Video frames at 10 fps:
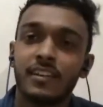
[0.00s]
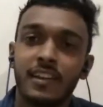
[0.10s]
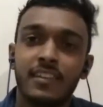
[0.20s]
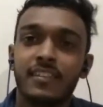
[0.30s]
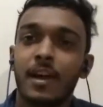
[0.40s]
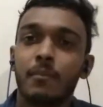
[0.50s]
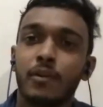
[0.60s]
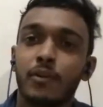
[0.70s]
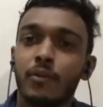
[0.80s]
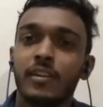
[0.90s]
teaching
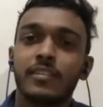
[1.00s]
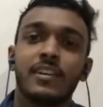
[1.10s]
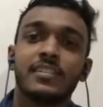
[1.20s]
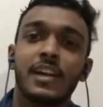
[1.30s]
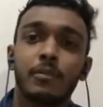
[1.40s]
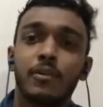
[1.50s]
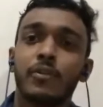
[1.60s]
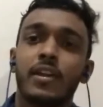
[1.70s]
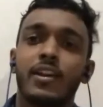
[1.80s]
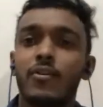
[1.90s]
aptitude, research
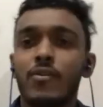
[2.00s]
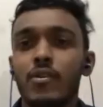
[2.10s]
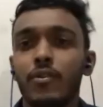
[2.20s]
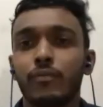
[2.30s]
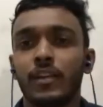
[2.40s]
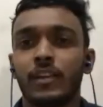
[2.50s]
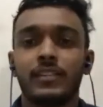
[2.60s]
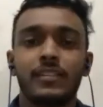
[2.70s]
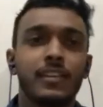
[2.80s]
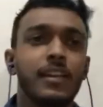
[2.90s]
aptitude, and all of
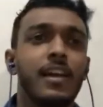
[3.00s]
things.